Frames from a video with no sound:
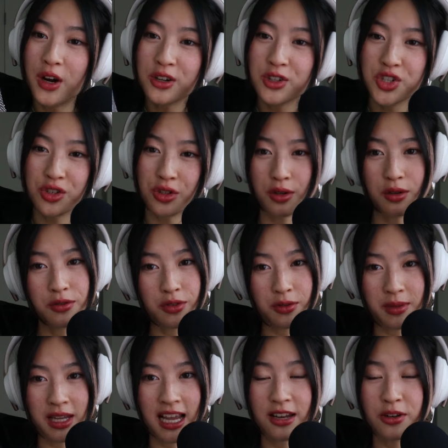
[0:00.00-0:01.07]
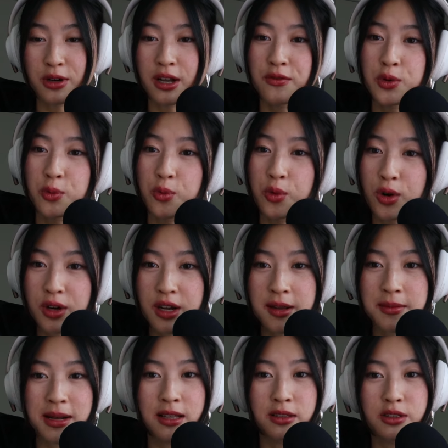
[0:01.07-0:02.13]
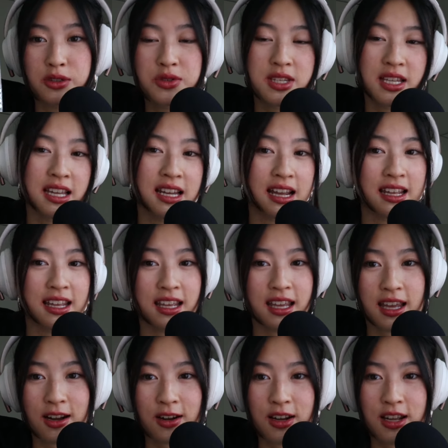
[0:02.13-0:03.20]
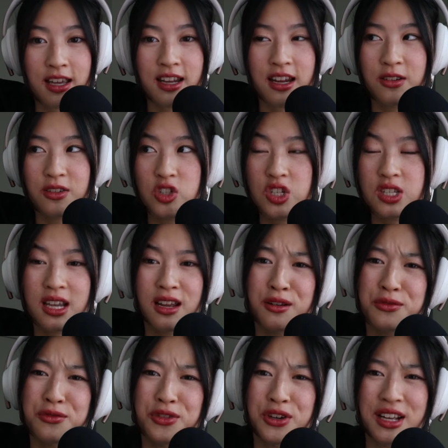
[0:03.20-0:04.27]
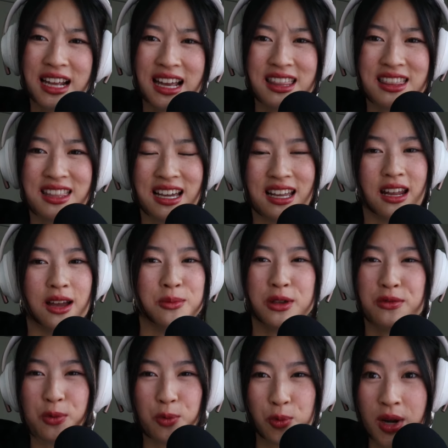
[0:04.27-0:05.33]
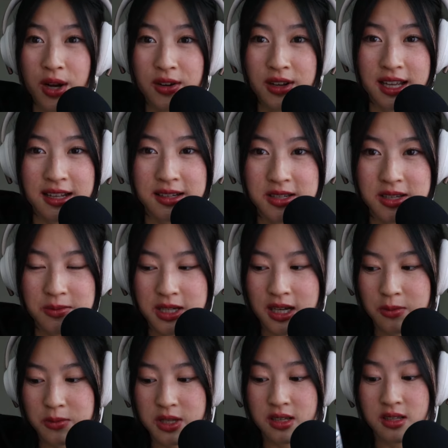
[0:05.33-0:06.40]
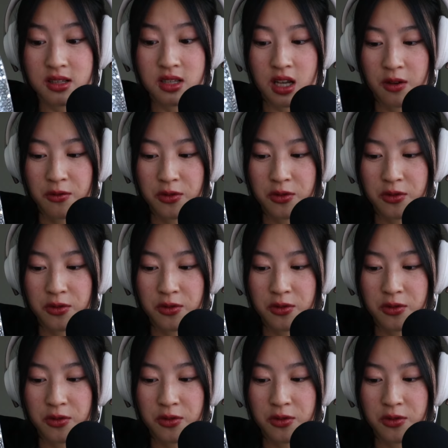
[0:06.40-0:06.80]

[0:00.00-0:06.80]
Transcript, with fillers: functional for me. I don't have to worry about losing it. I can carry it and just kind of forget that I'm even wearing it sometimes because it's